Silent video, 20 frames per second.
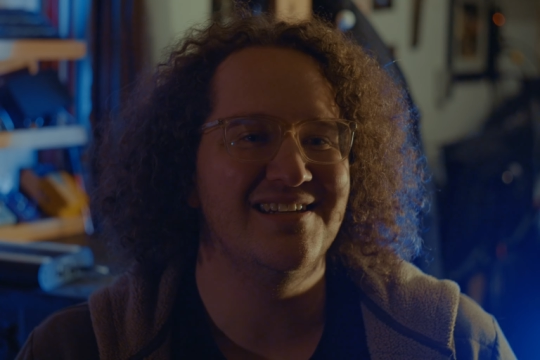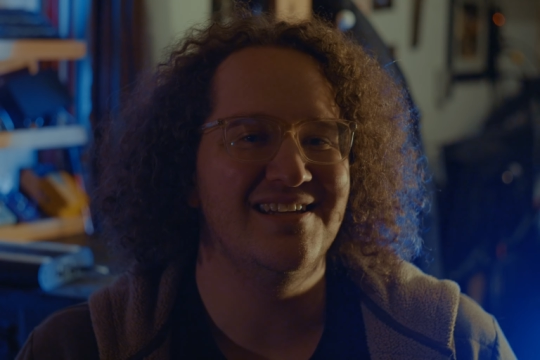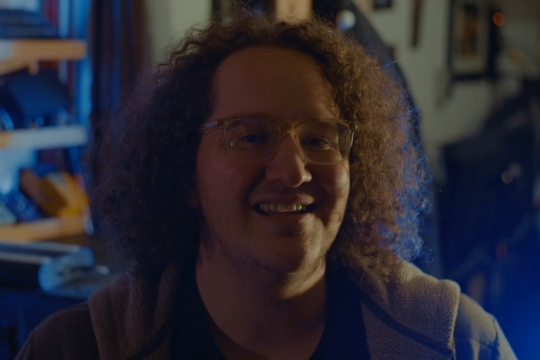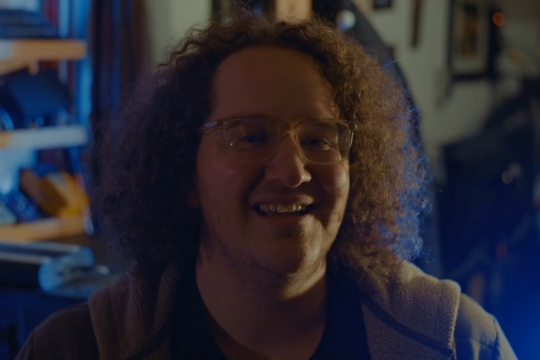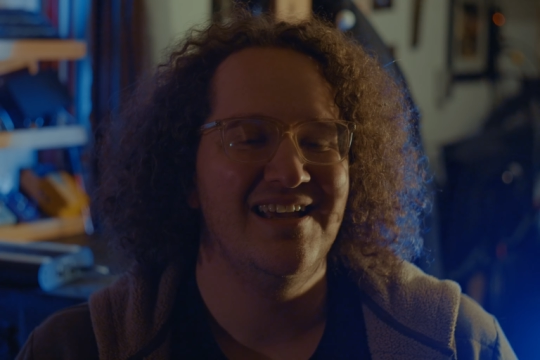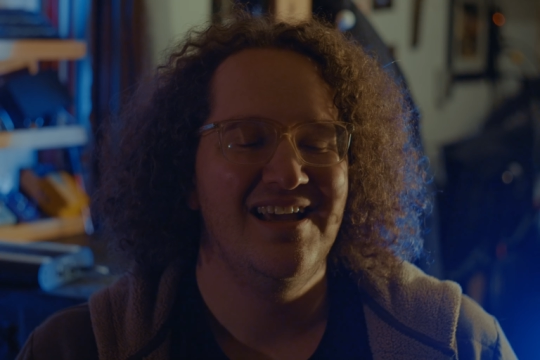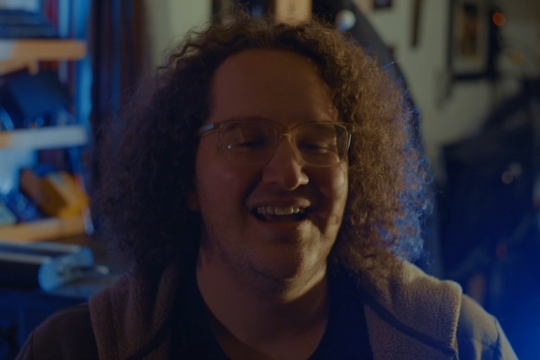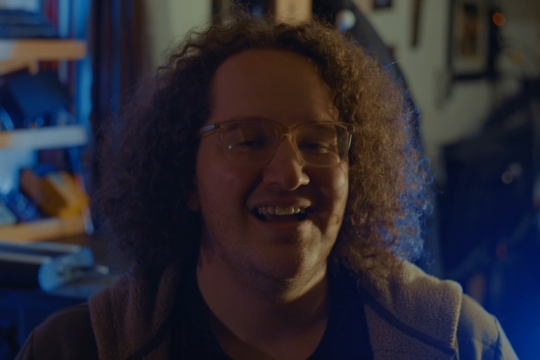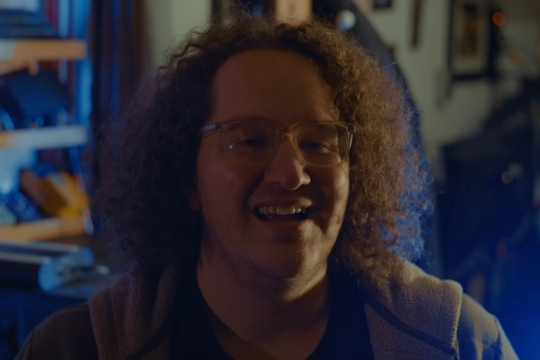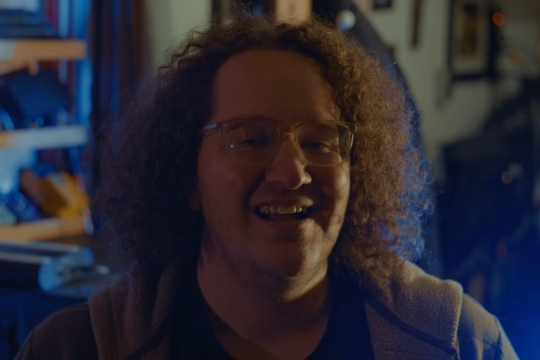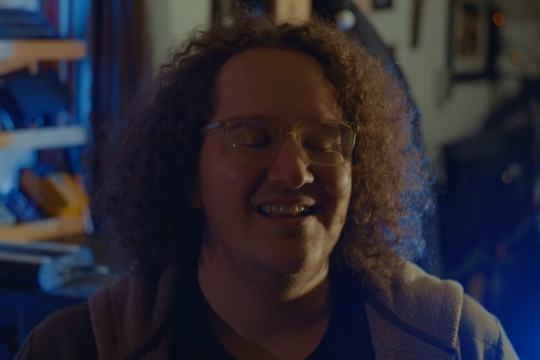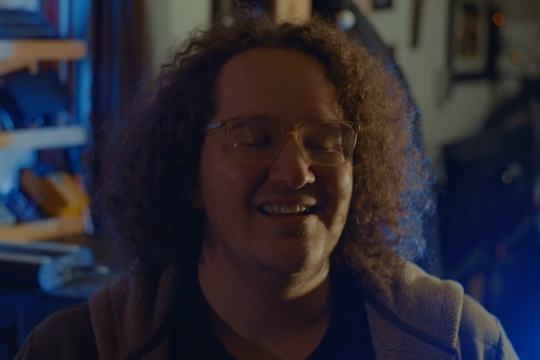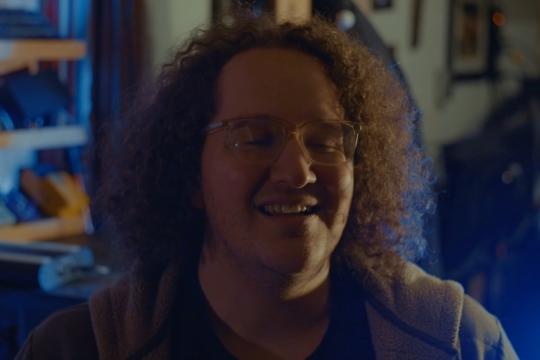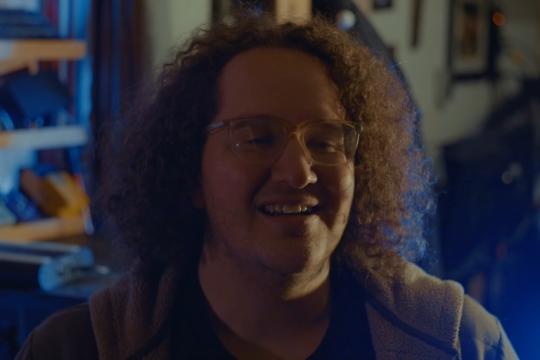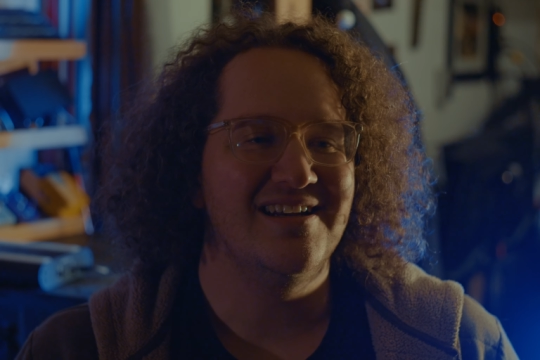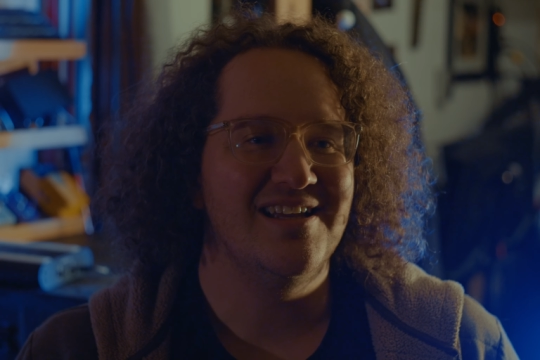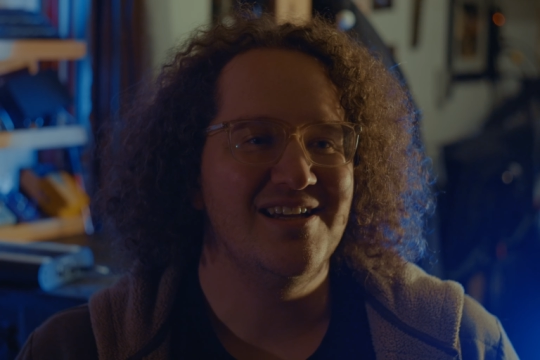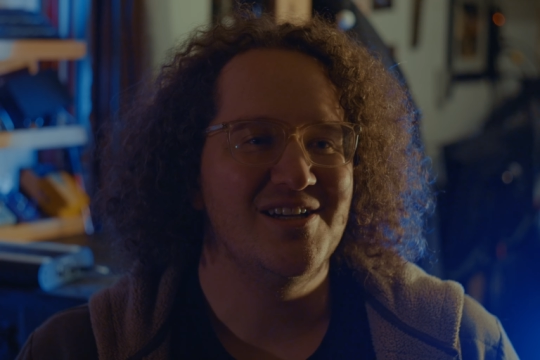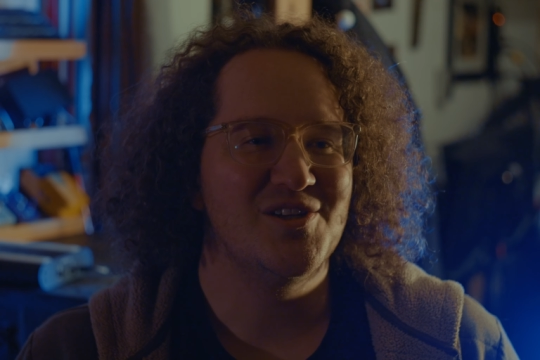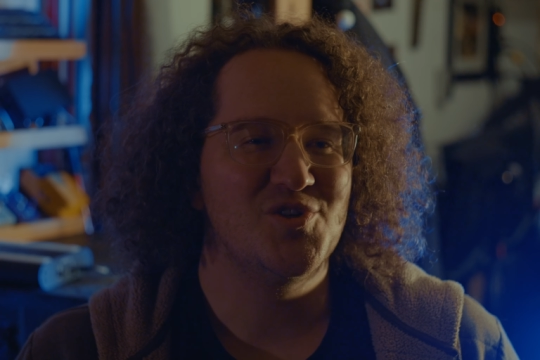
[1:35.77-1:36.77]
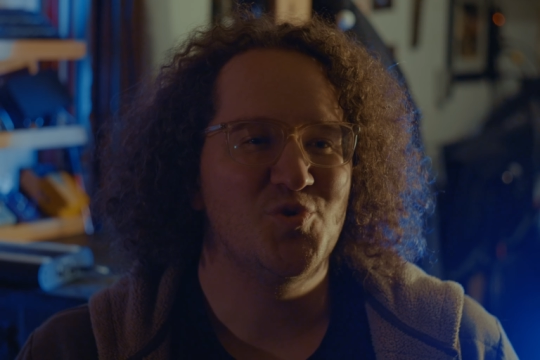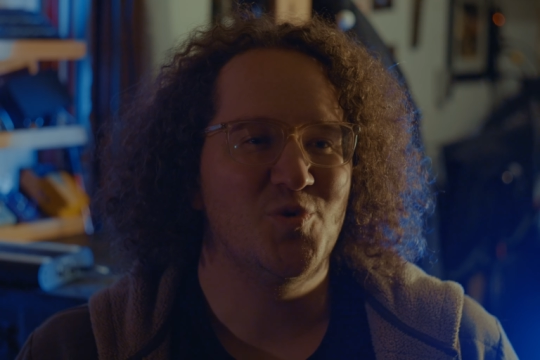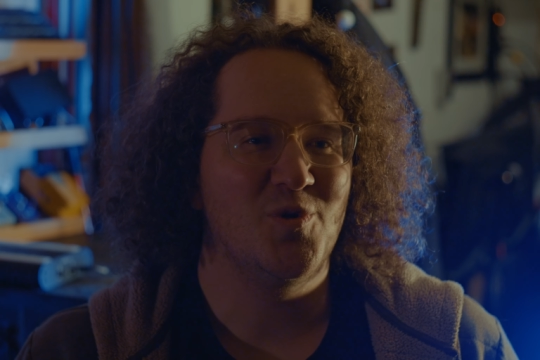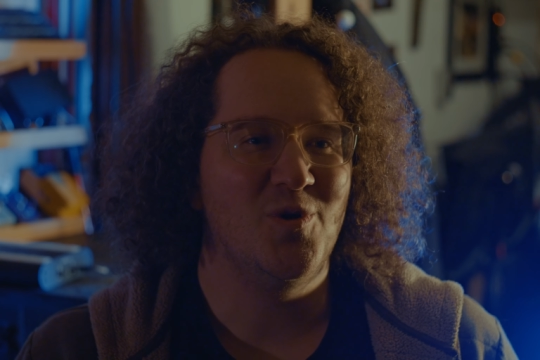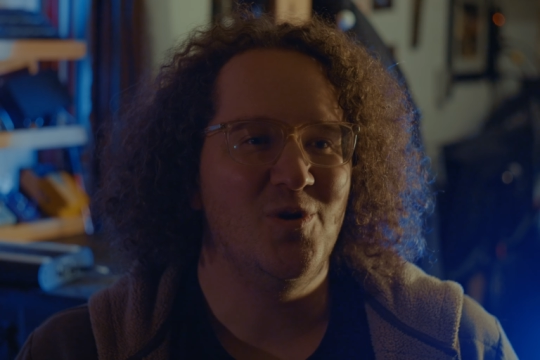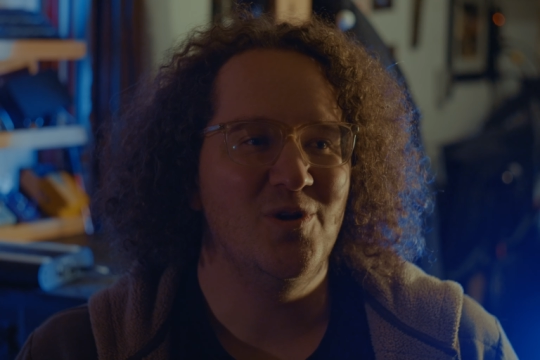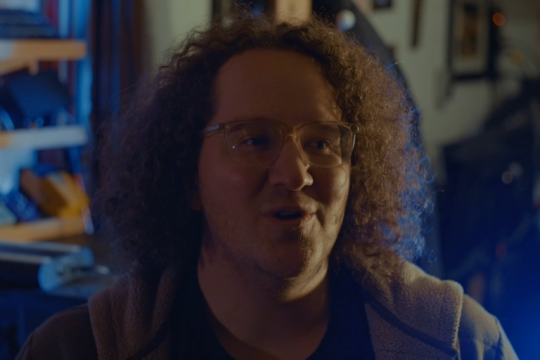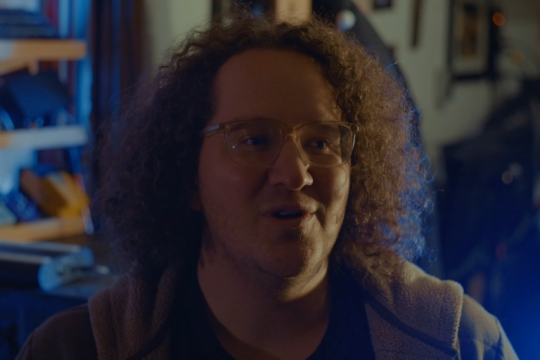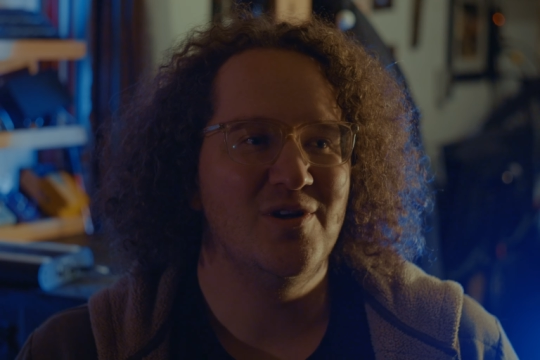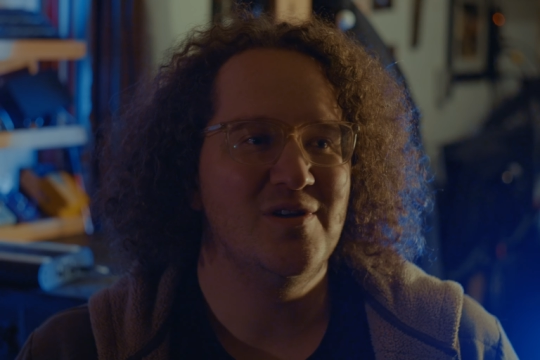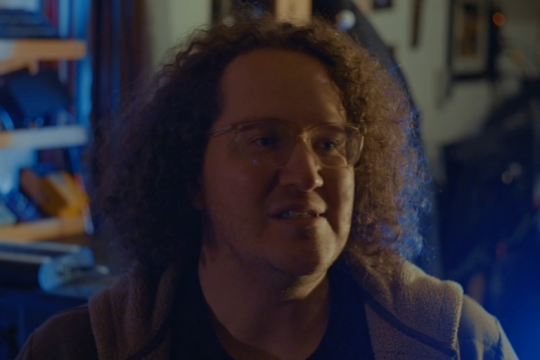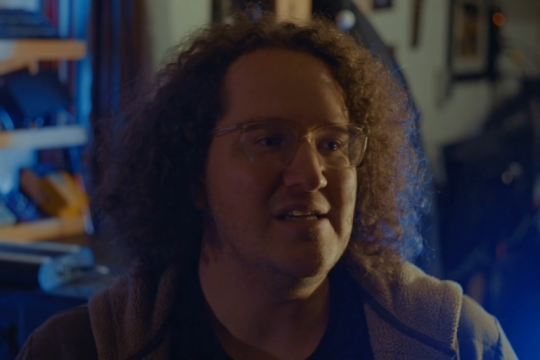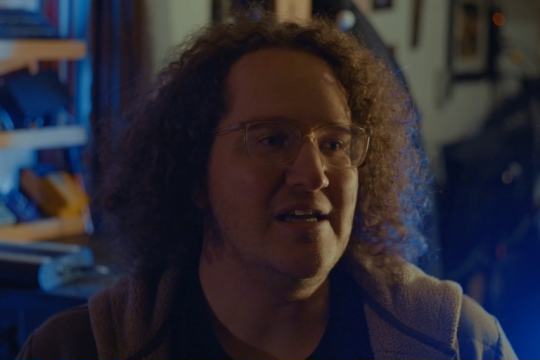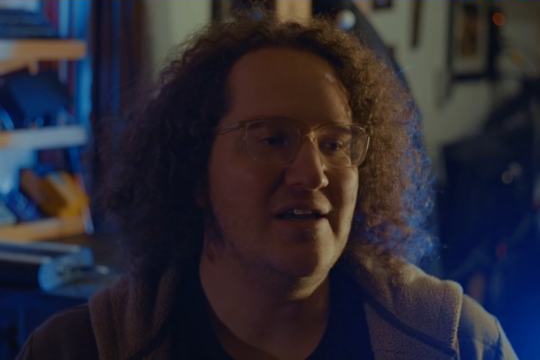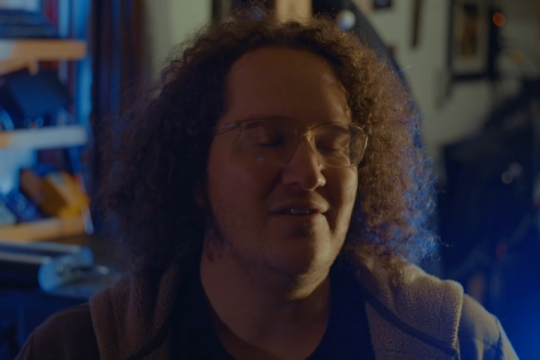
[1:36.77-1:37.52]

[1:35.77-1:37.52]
and lighting controllers.